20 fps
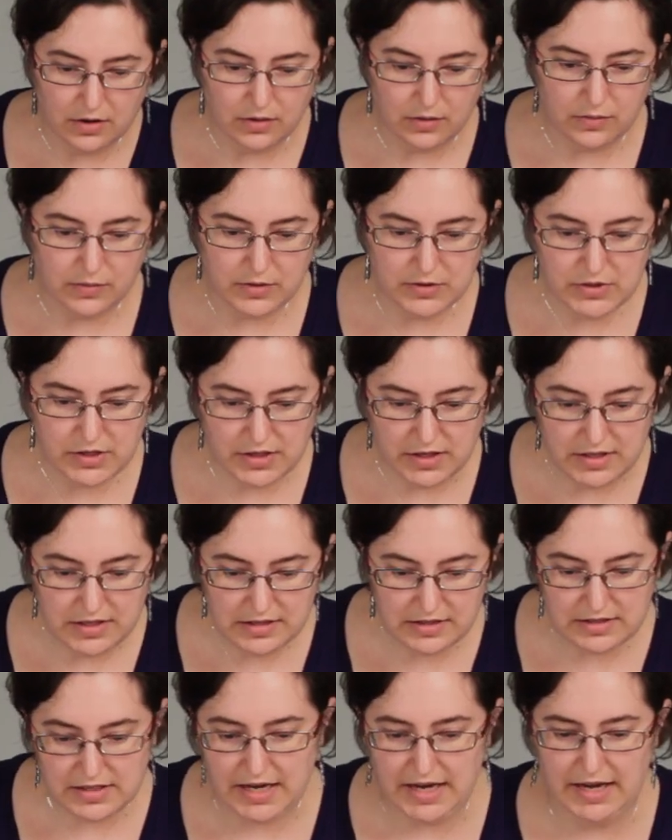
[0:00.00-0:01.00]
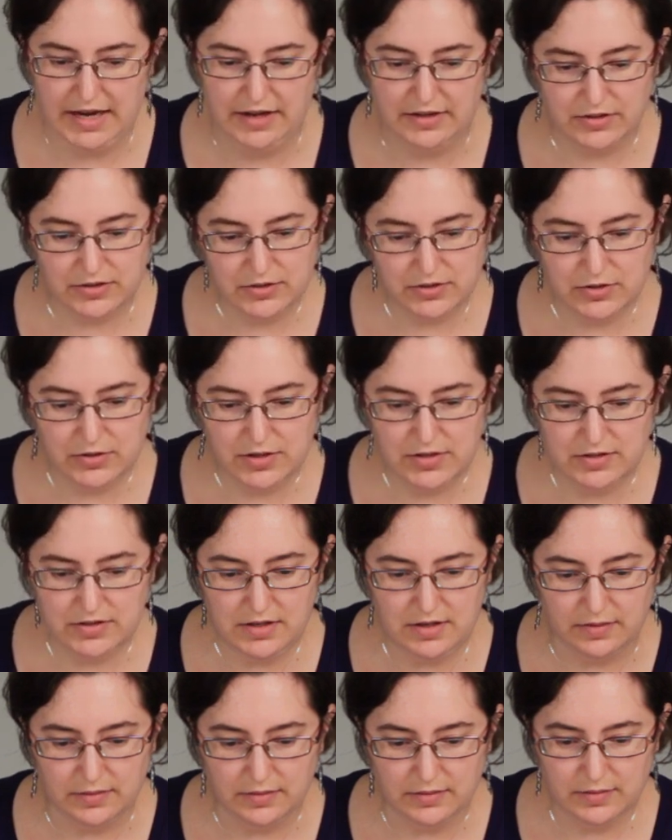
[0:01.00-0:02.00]
which is answer choice
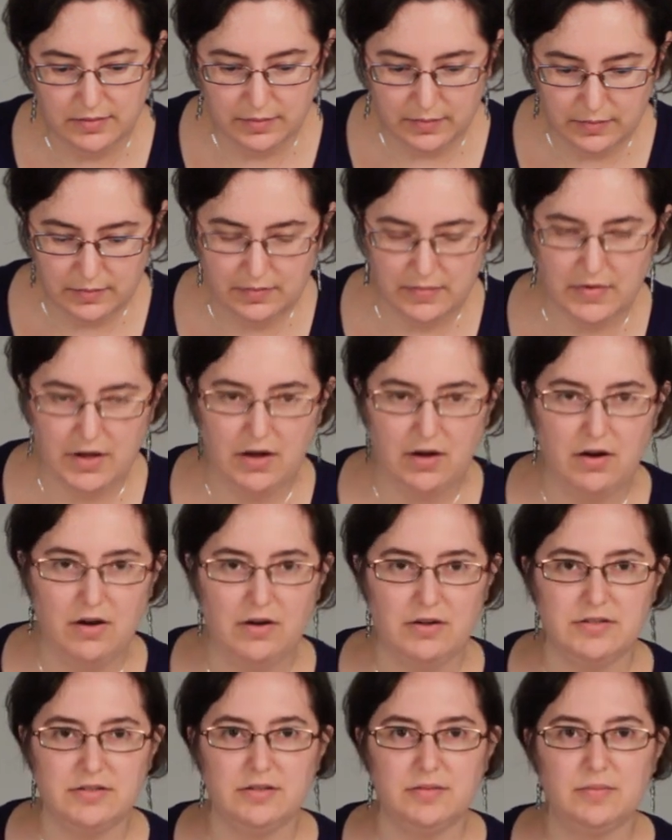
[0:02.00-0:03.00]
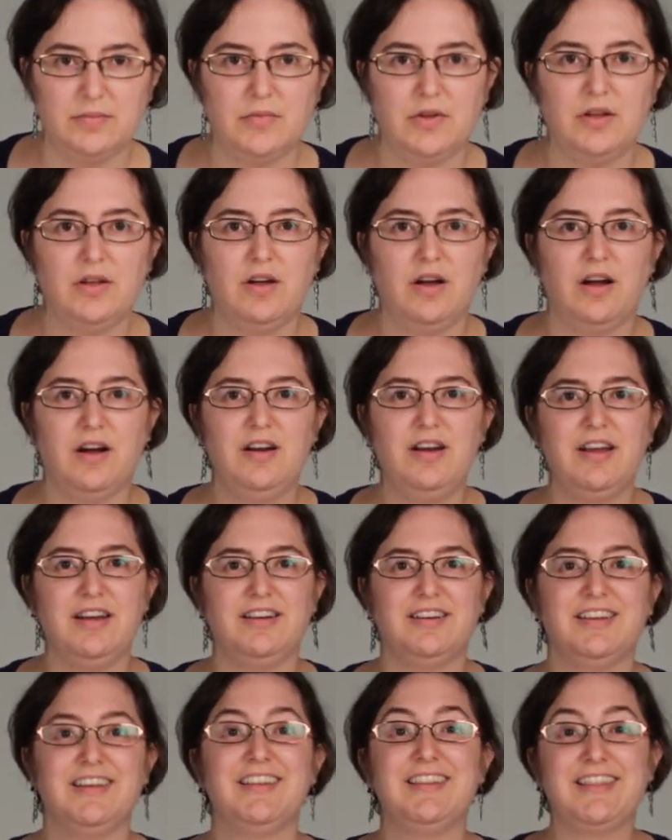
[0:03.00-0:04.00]
D. Awesome. All right.
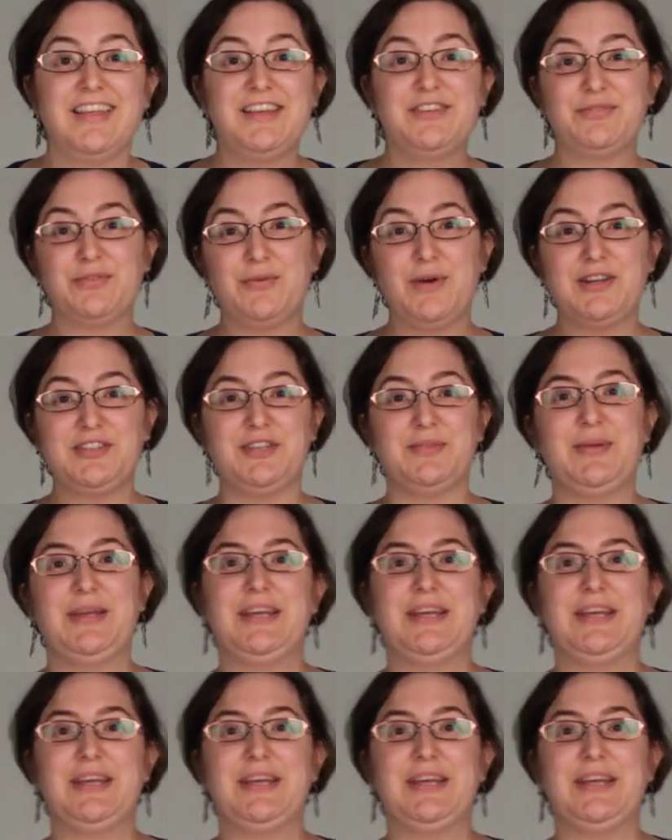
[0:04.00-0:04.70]
Thanks for watching!